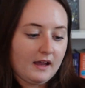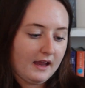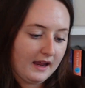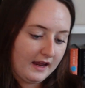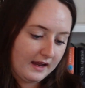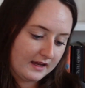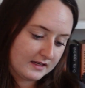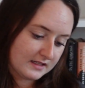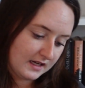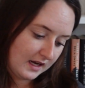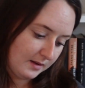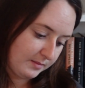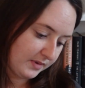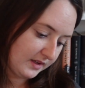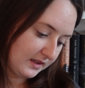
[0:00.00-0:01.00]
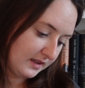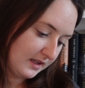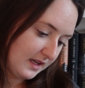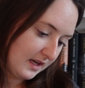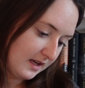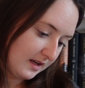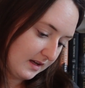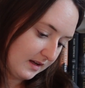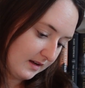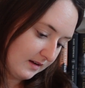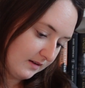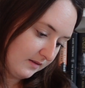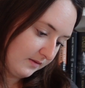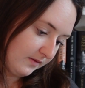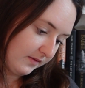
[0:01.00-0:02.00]
And I
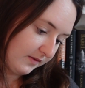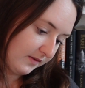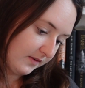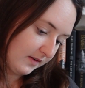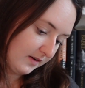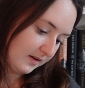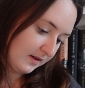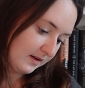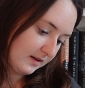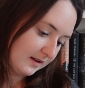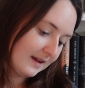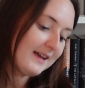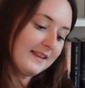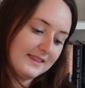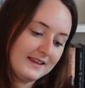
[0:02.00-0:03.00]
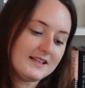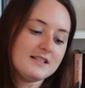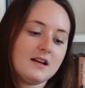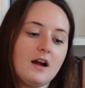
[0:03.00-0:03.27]
believe these